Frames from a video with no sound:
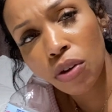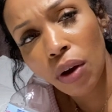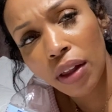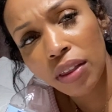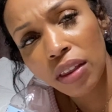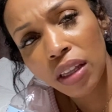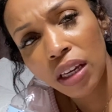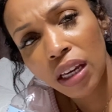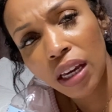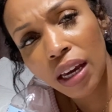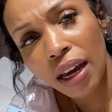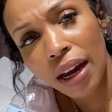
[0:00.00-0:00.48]
I
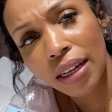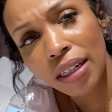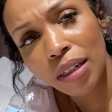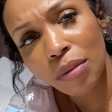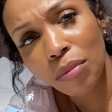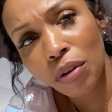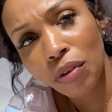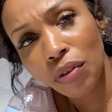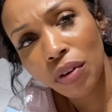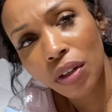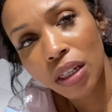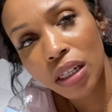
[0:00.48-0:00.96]
think he had to
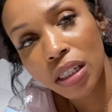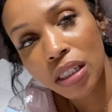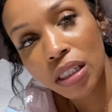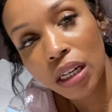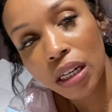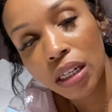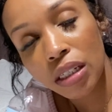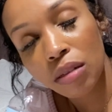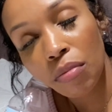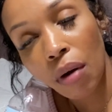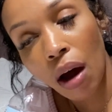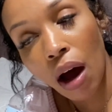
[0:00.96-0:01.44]
be released to
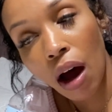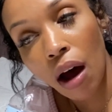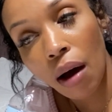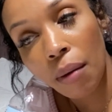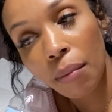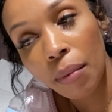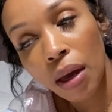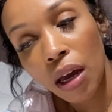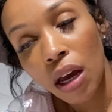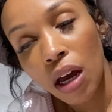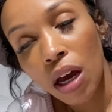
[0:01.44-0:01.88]
his mom.